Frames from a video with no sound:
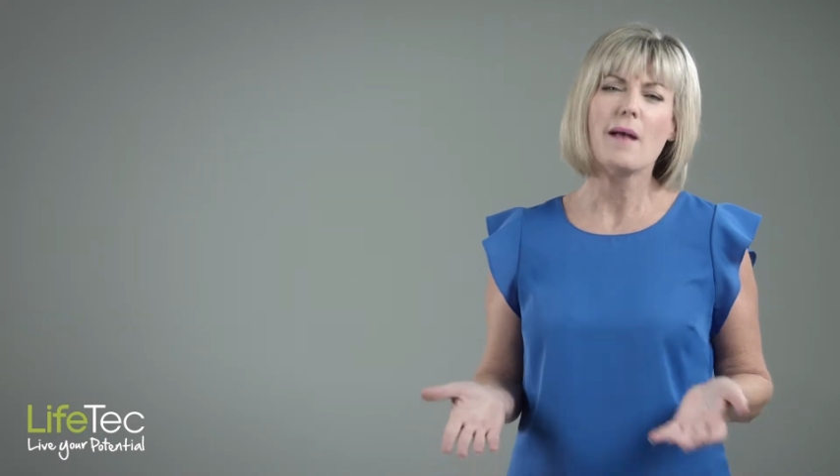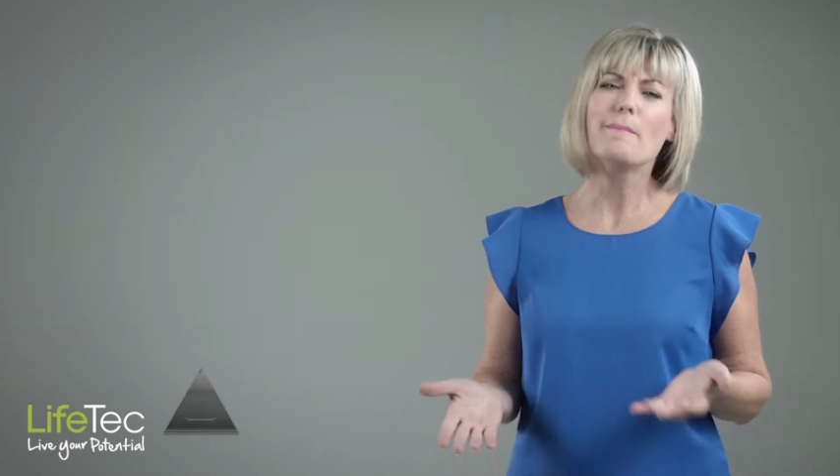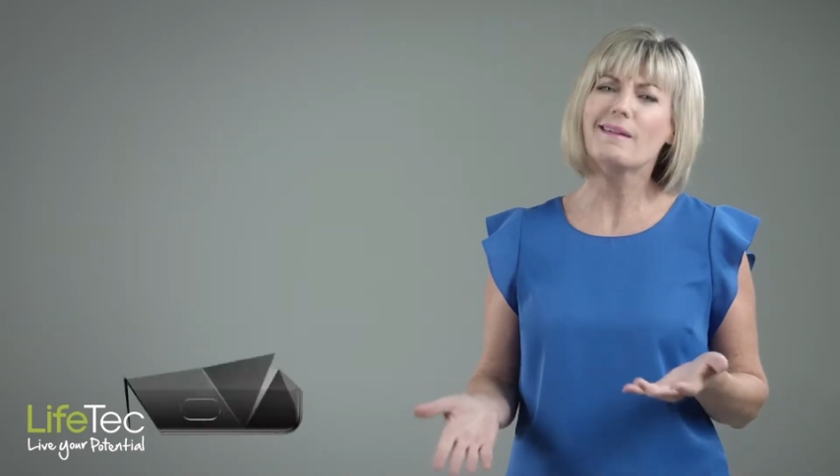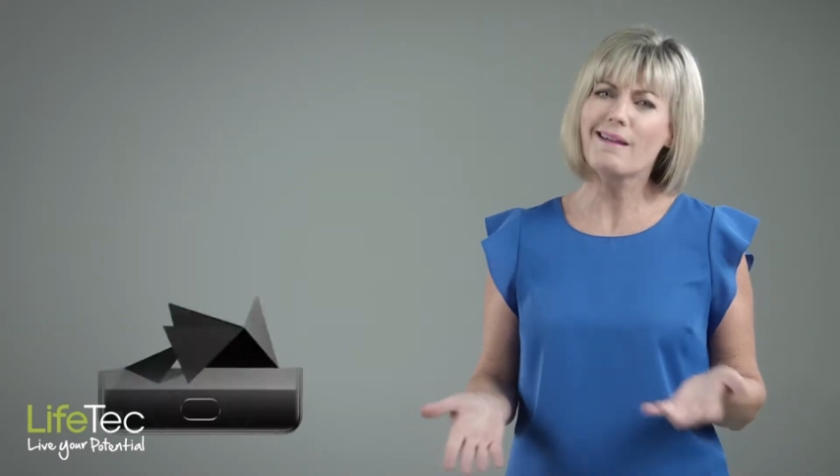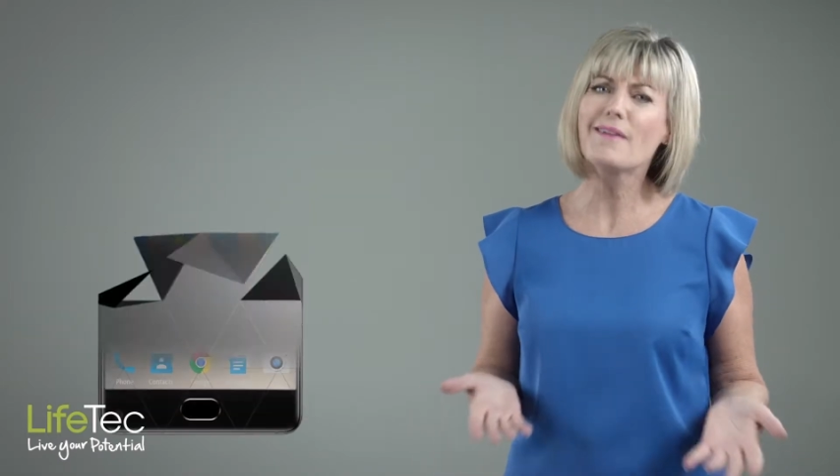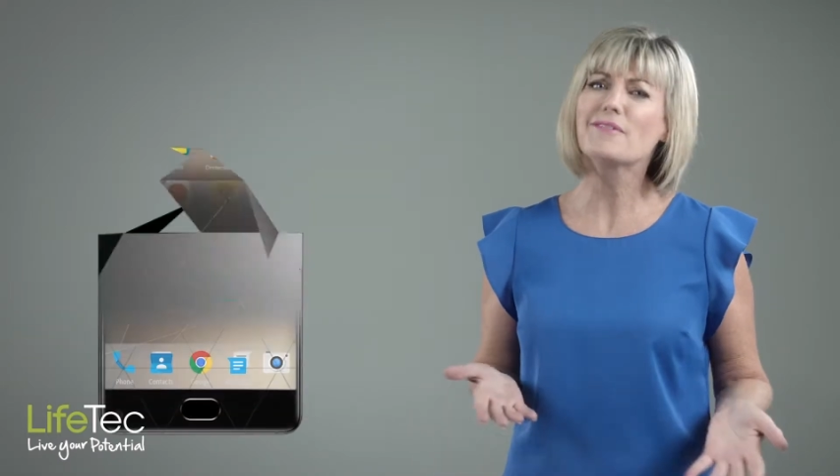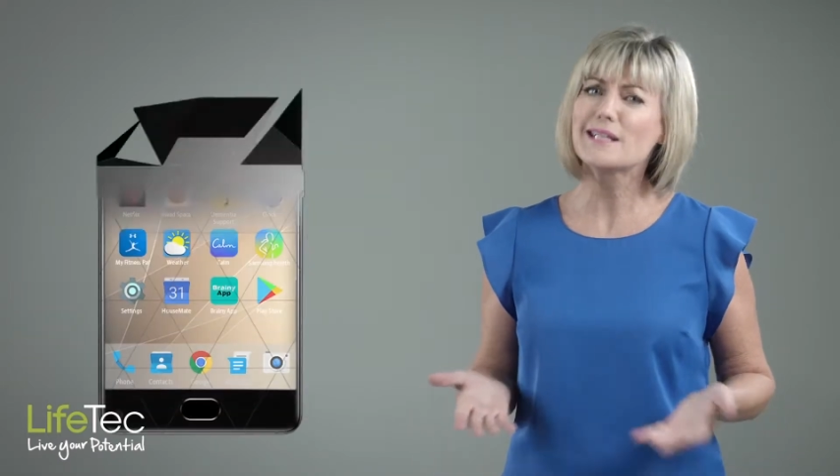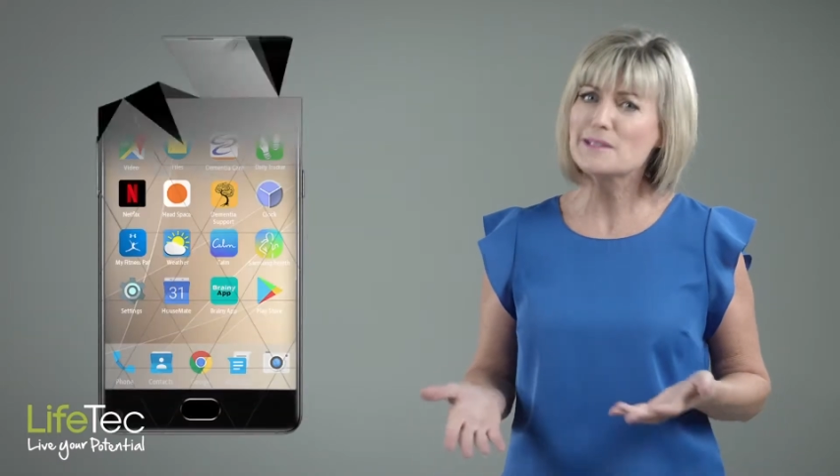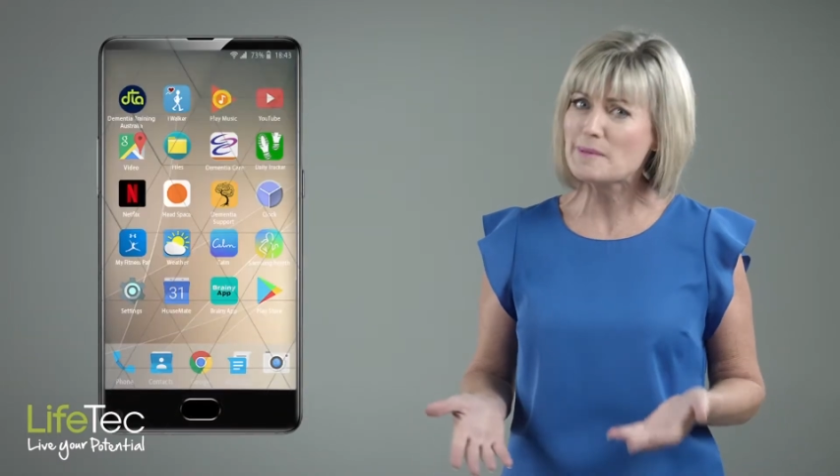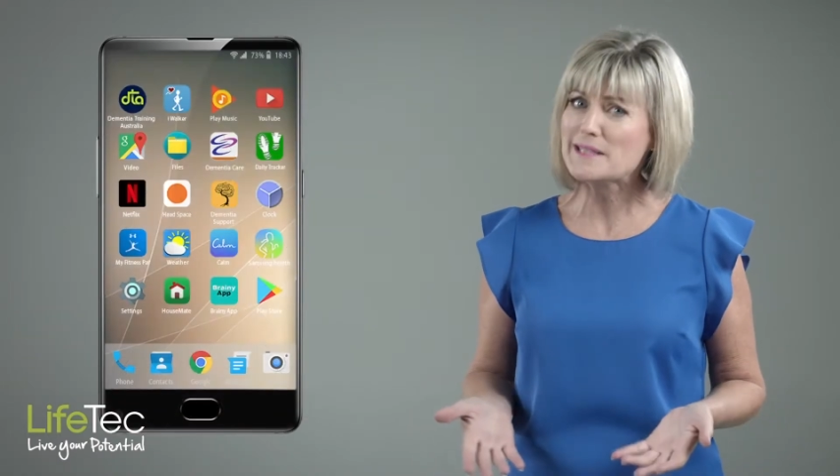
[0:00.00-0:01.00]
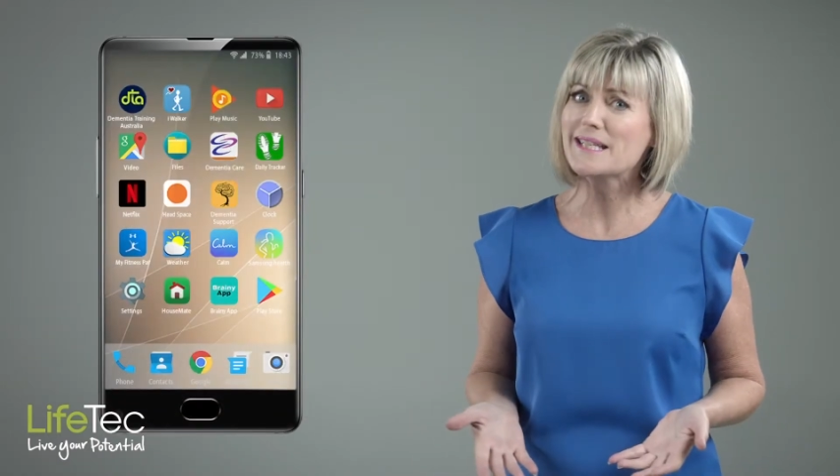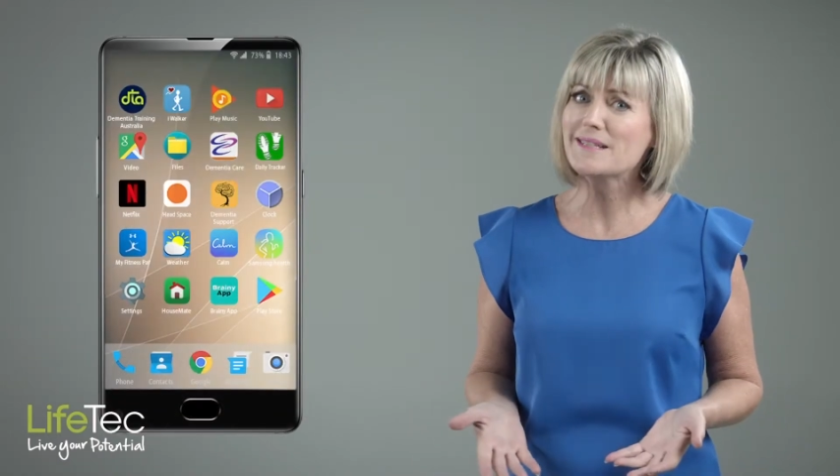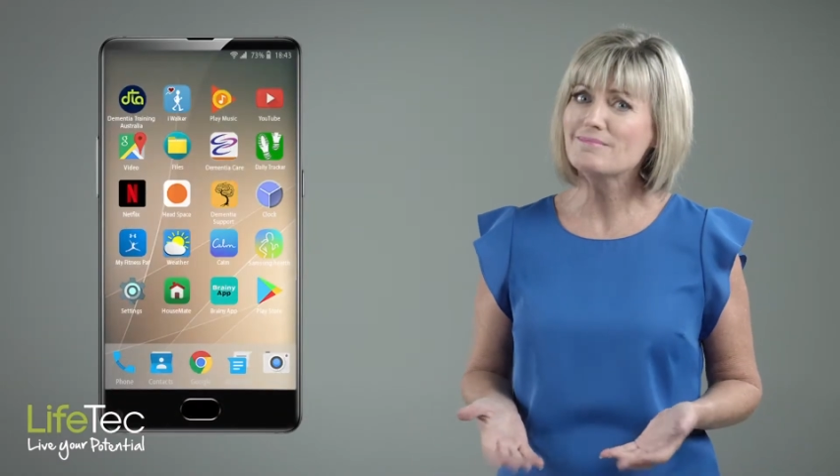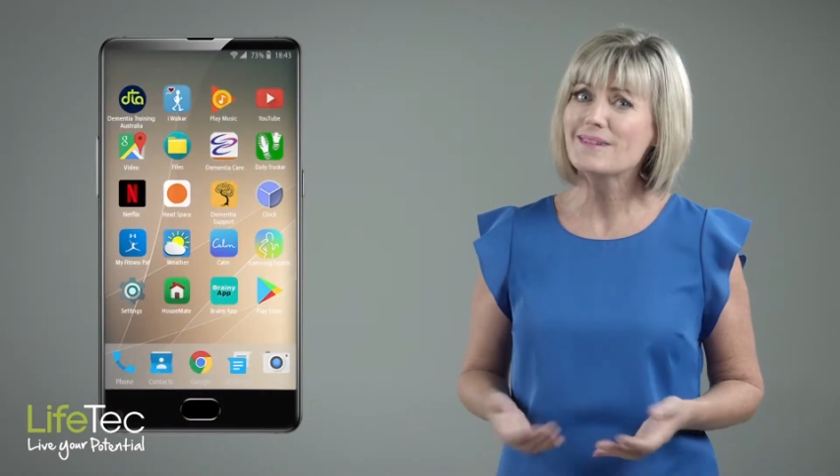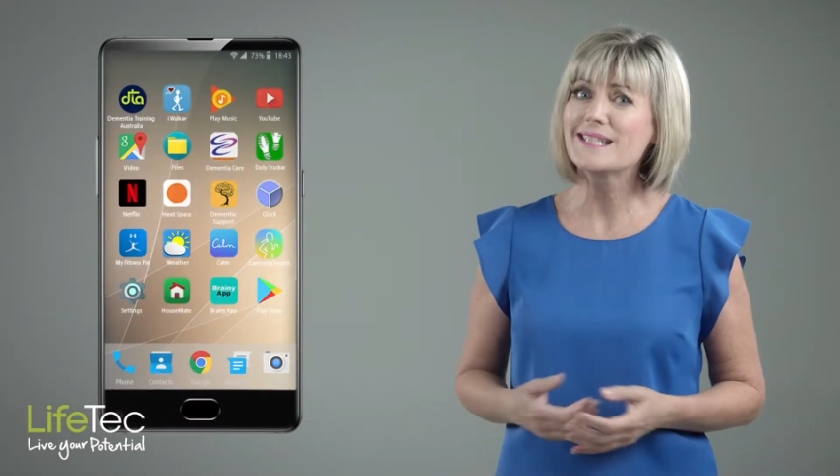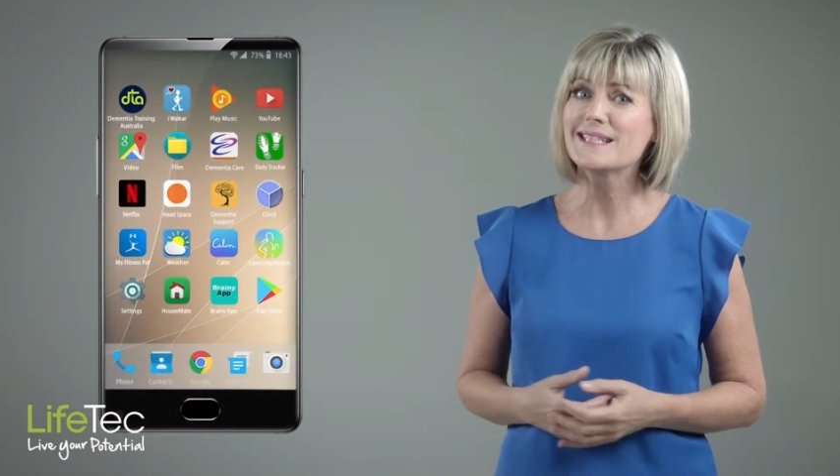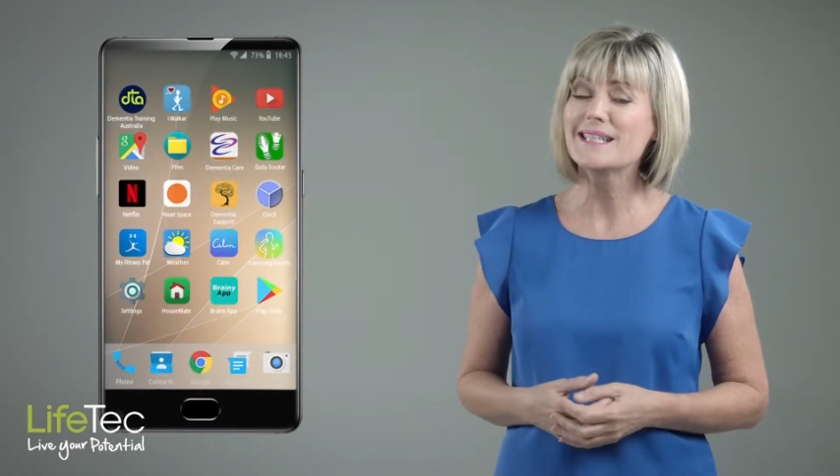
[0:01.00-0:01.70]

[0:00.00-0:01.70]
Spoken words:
But life gets busy and